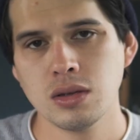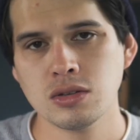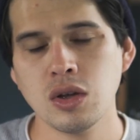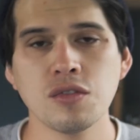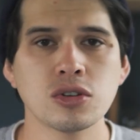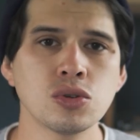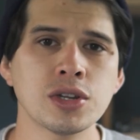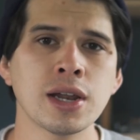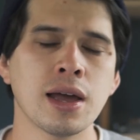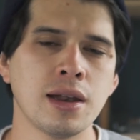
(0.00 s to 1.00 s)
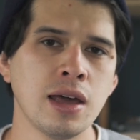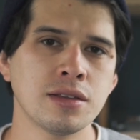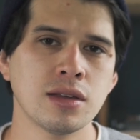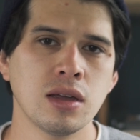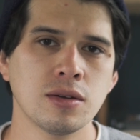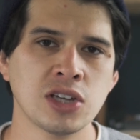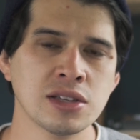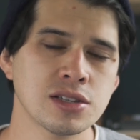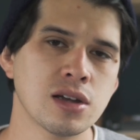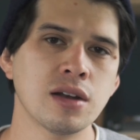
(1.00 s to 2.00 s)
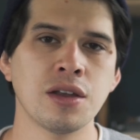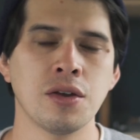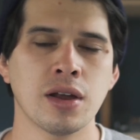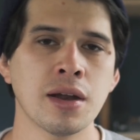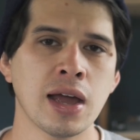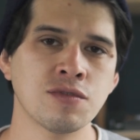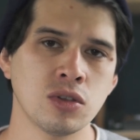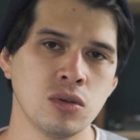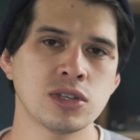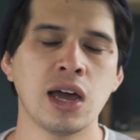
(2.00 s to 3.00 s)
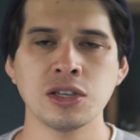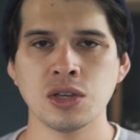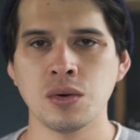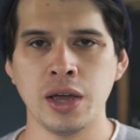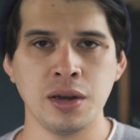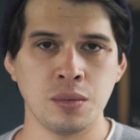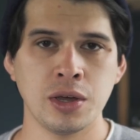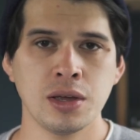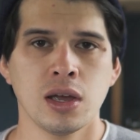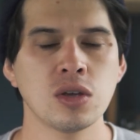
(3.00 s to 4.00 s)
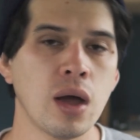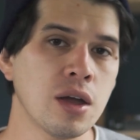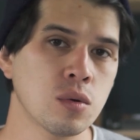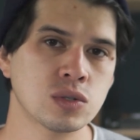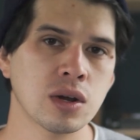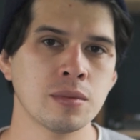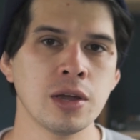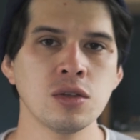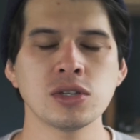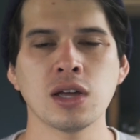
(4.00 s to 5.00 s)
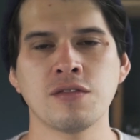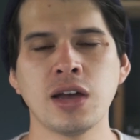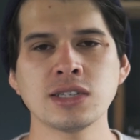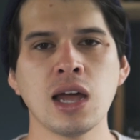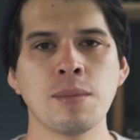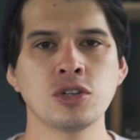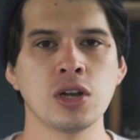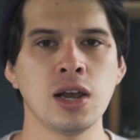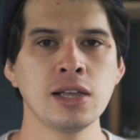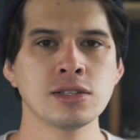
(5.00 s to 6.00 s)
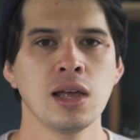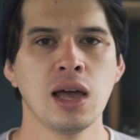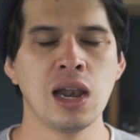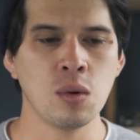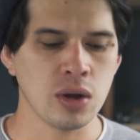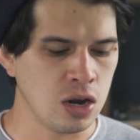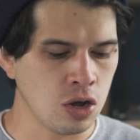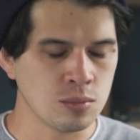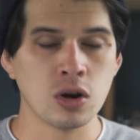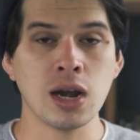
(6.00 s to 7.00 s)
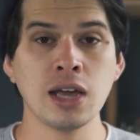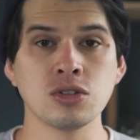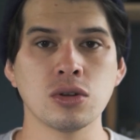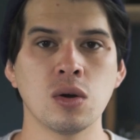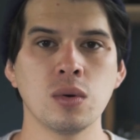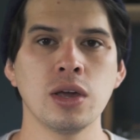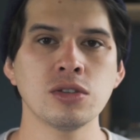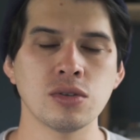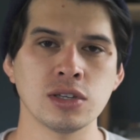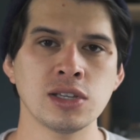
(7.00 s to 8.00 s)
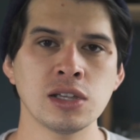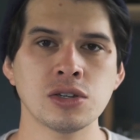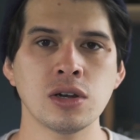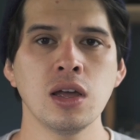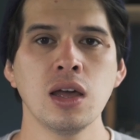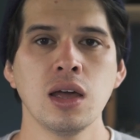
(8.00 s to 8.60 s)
So if you're shooting at night, chances are that you're gonna have to use ISO anyway. So I always recommend using a fast aperture lens, allowing a lot more light to go into the sensor.